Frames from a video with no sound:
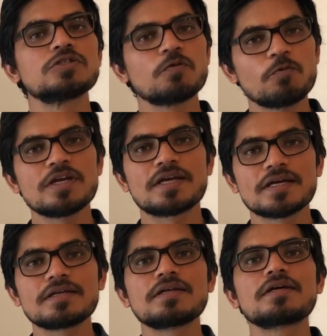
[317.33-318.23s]
So we
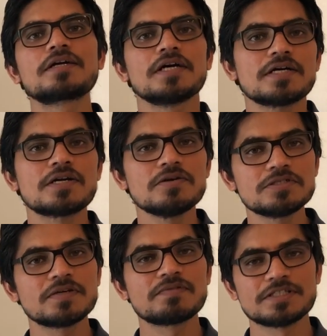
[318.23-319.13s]
can
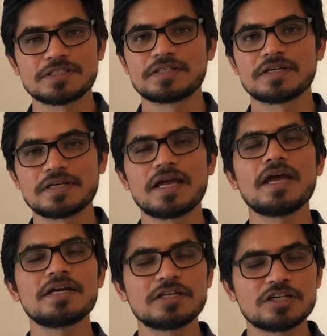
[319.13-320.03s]
conclusively say that
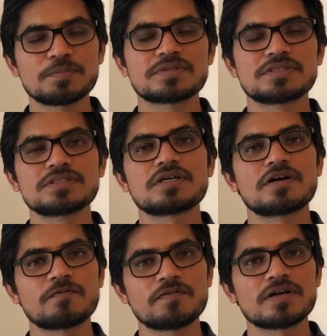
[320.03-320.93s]
antidepressants
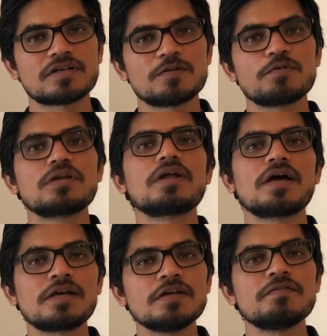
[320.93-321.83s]
are effective in
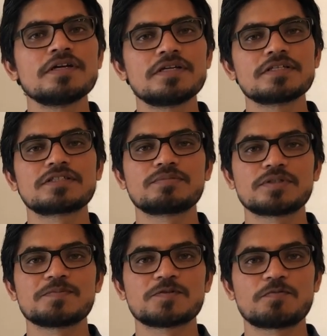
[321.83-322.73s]
alleviating
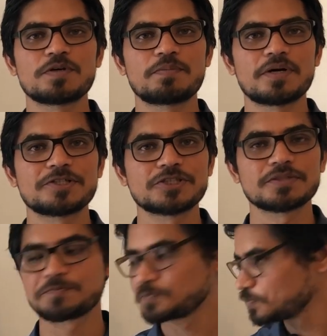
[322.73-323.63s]
symptoms of depression.